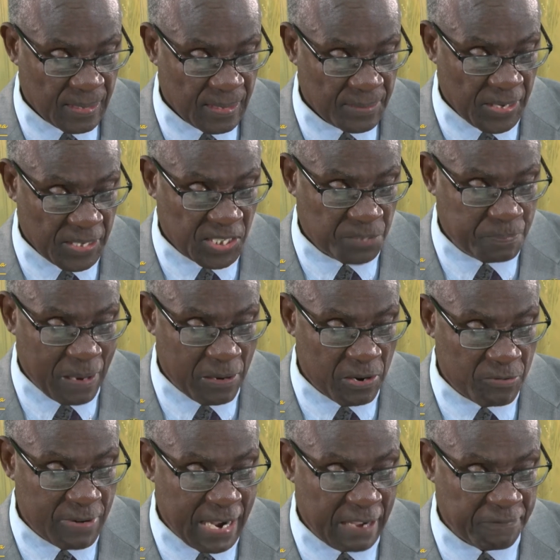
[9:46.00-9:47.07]
This
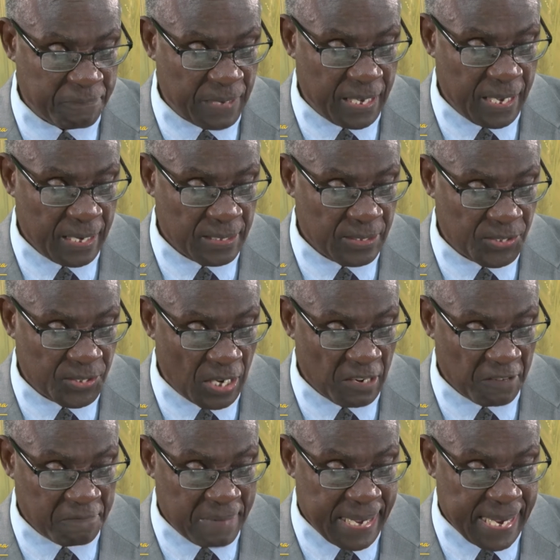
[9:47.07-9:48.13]
paragraph begins, Son
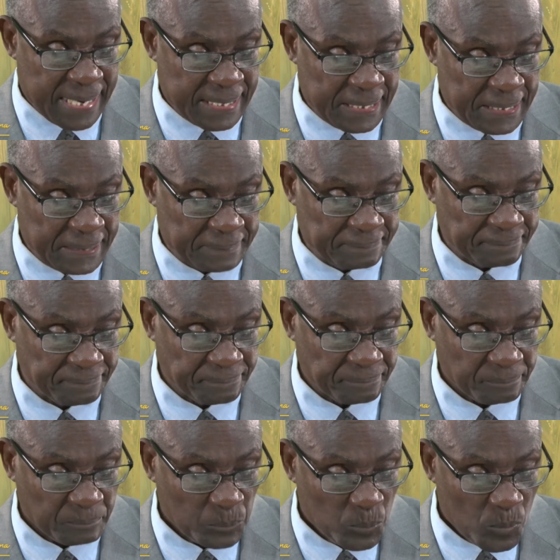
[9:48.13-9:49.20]
of Man,
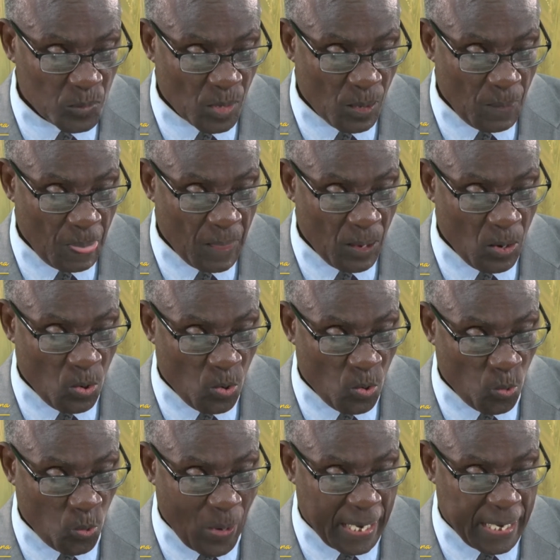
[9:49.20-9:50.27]

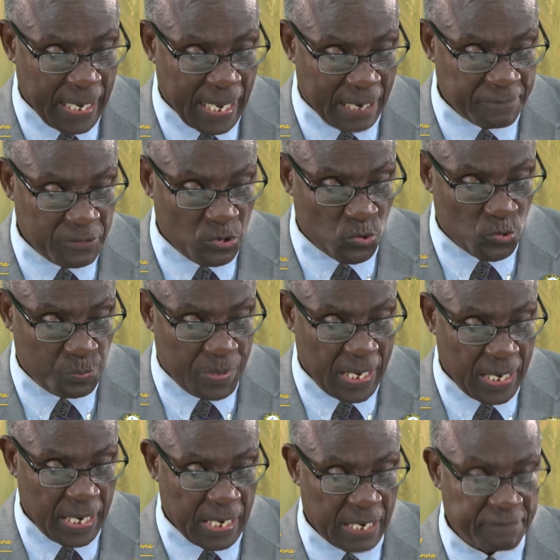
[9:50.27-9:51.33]
why have you
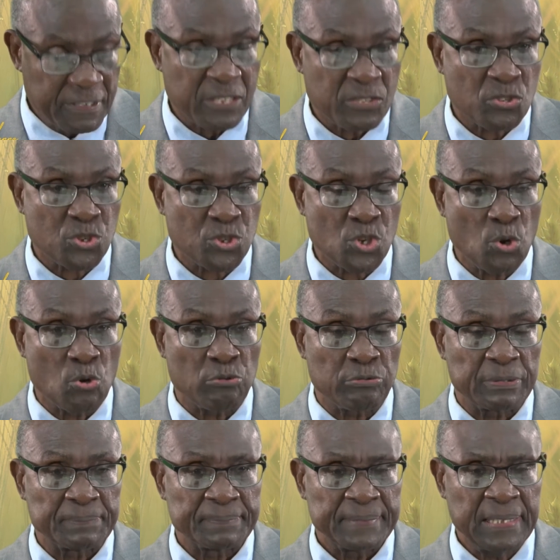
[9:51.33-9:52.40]
behaved so?
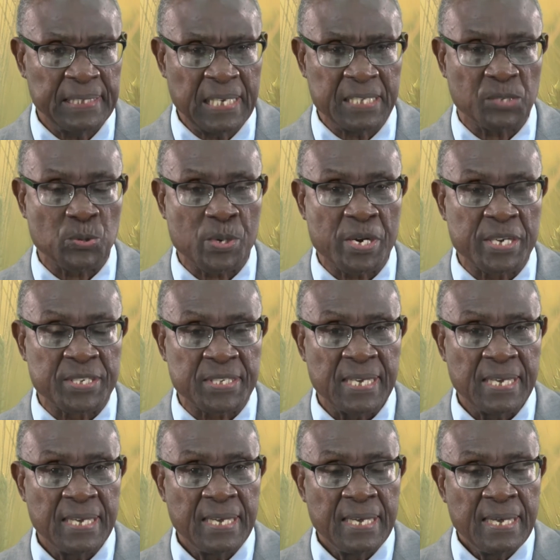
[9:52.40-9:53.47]
In other words,
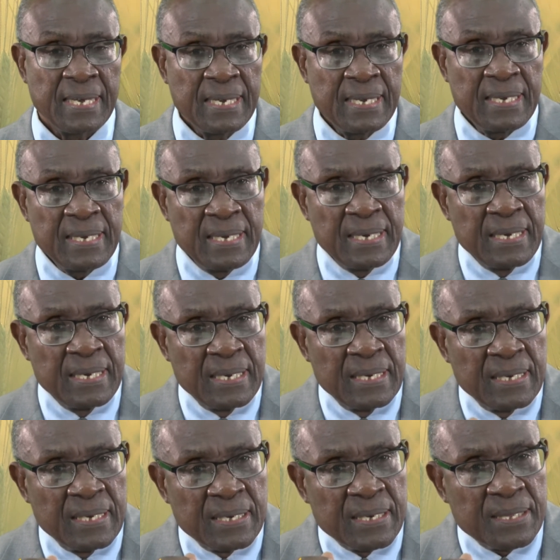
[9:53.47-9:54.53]

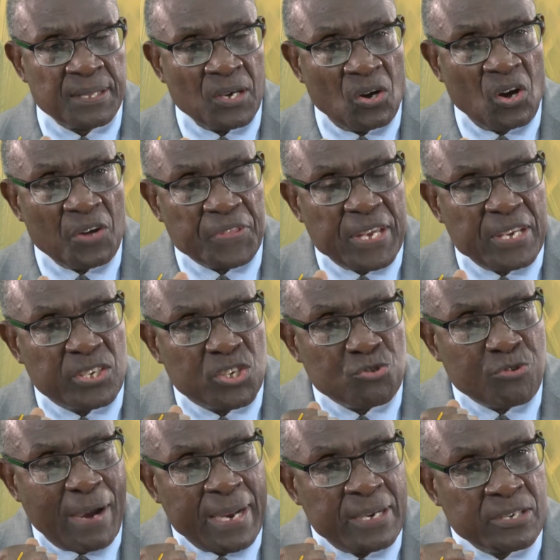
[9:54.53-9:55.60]
the author is
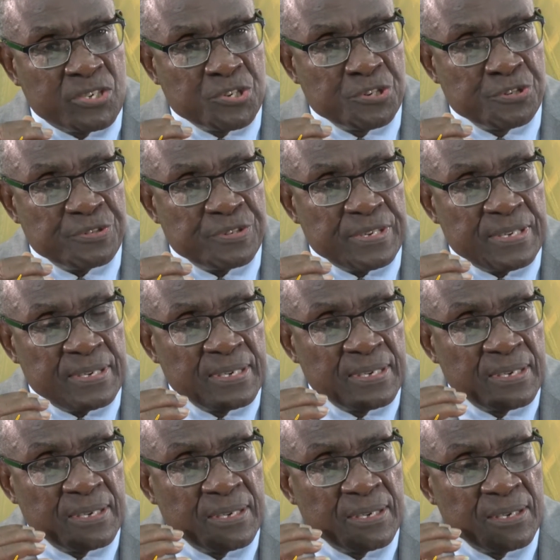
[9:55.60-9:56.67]
trying to
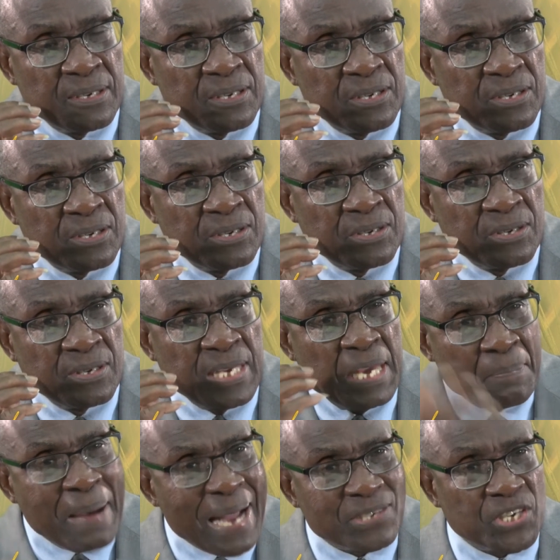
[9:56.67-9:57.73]

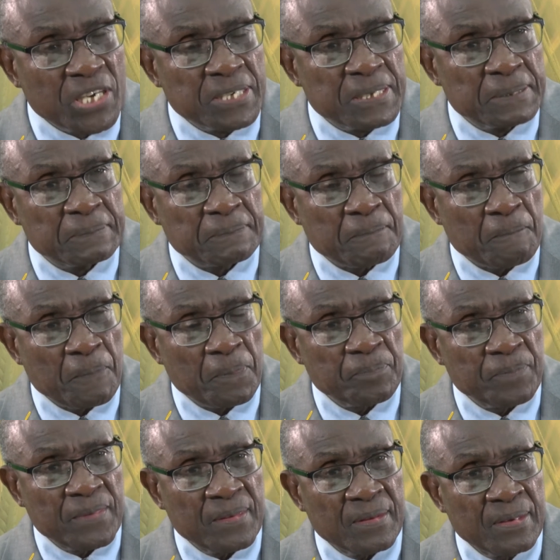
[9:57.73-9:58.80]
imagine
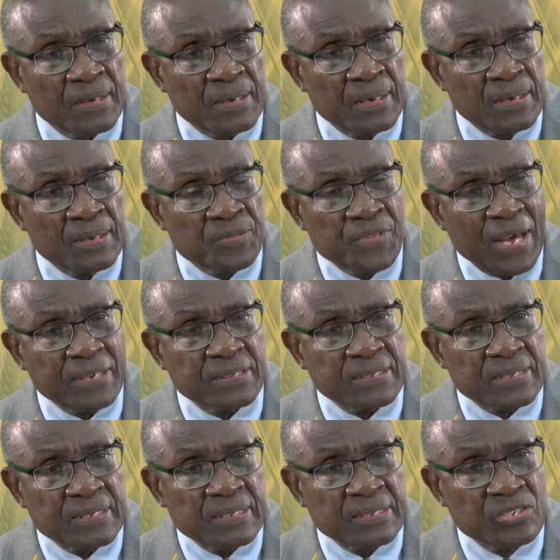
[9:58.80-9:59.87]
that
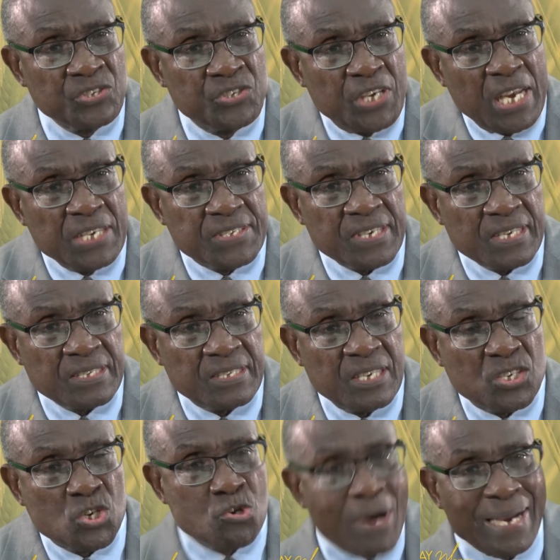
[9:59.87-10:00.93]
Jesus is
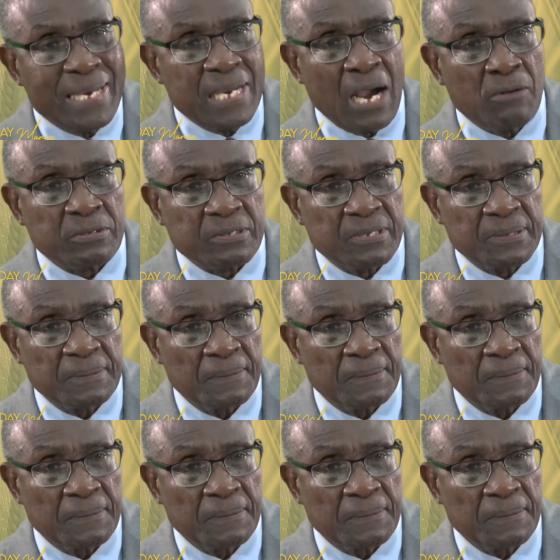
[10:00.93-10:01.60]
crying out.